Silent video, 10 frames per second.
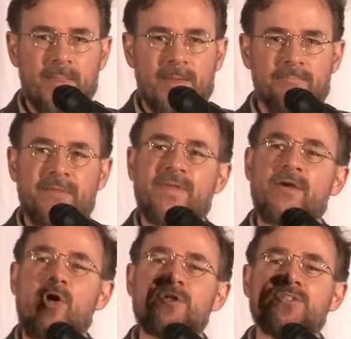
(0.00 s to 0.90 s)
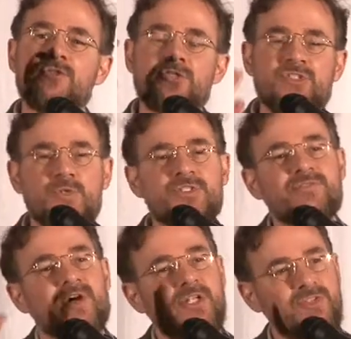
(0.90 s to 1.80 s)
but they are also your source
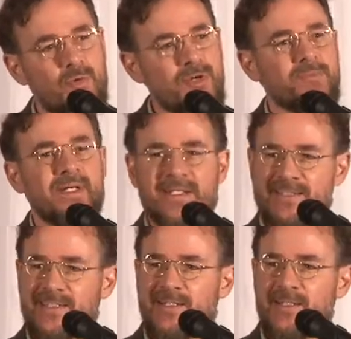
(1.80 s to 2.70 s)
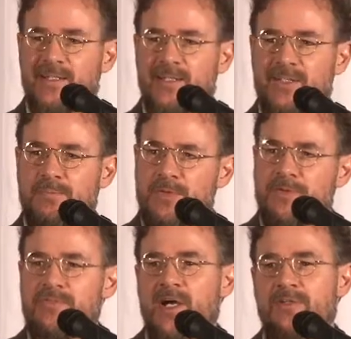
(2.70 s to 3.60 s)
of adornment to
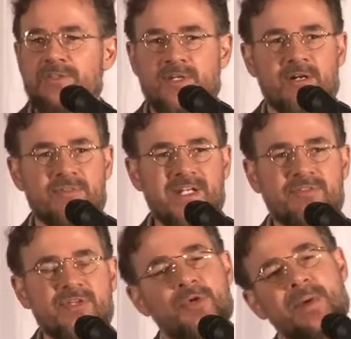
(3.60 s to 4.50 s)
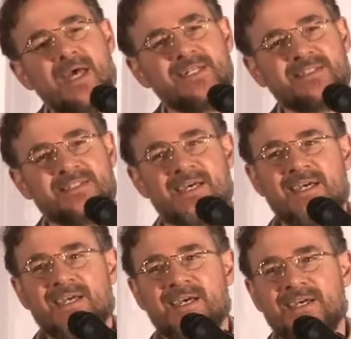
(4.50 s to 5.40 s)
beautify yourself. And even the companions,
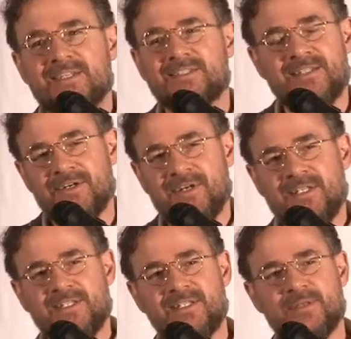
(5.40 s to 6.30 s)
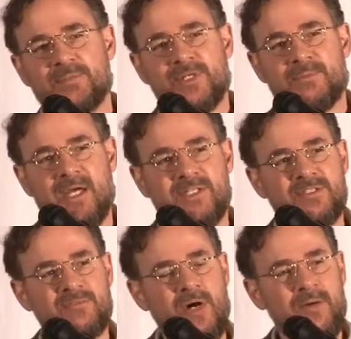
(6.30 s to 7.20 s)
it's narrated that the companions
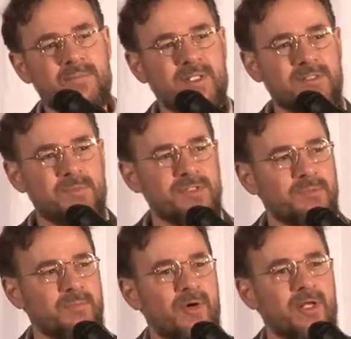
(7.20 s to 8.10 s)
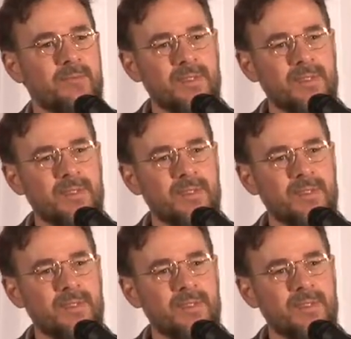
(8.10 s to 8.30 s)
of Muhammad, peace be upon him,